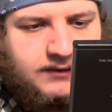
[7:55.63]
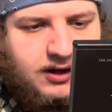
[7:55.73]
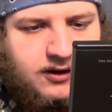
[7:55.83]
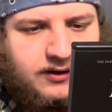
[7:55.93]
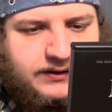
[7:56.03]

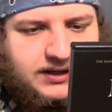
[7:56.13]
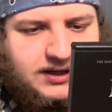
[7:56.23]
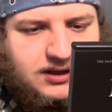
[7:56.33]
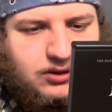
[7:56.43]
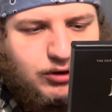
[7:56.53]
on
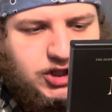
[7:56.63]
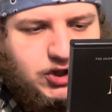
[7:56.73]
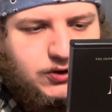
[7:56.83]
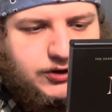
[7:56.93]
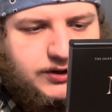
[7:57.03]
the
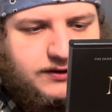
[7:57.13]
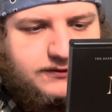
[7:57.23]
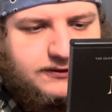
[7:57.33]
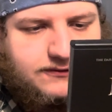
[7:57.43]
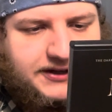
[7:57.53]
threshold of
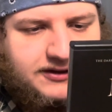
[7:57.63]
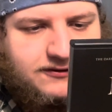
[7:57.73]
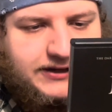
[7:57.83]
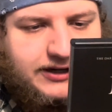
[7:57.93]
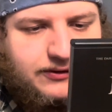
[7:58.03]
her final
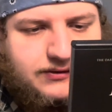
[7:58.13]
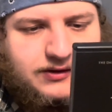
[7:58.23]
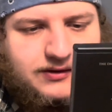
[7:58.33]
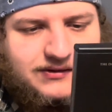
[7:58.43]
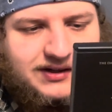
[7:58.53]
vows
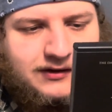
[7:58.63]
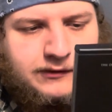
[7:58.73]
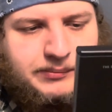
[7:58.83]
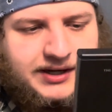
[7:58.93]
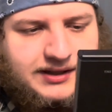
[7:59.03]
are sent
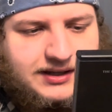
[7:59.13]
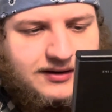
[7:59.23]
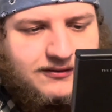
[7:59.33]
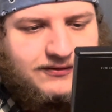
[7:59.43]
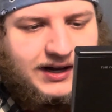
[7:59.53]
by the
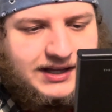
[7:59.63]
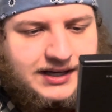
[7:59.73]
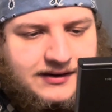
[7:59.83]
Vatican